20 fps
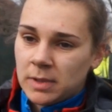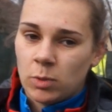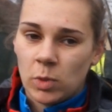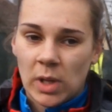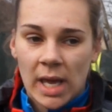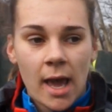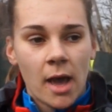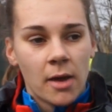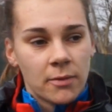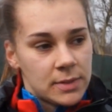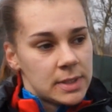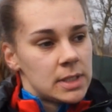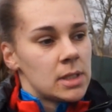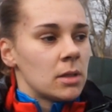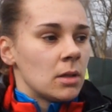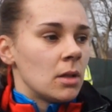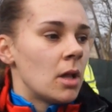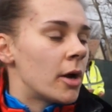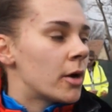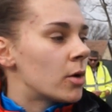We have
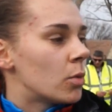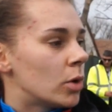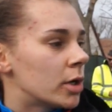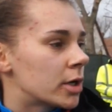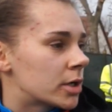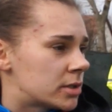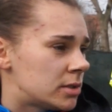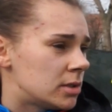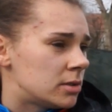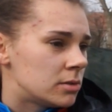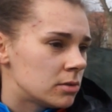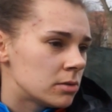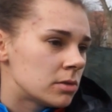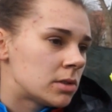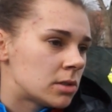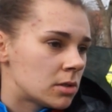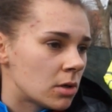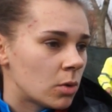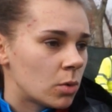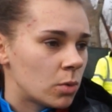still a lot of work to do,
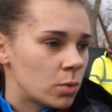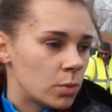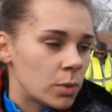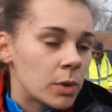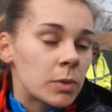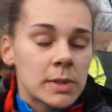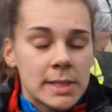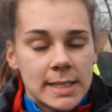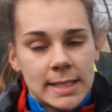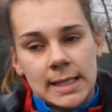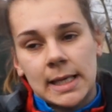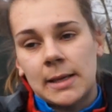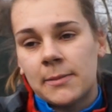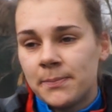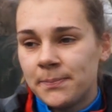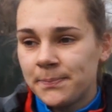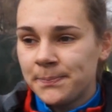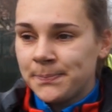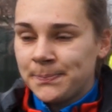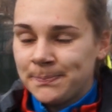so we will see.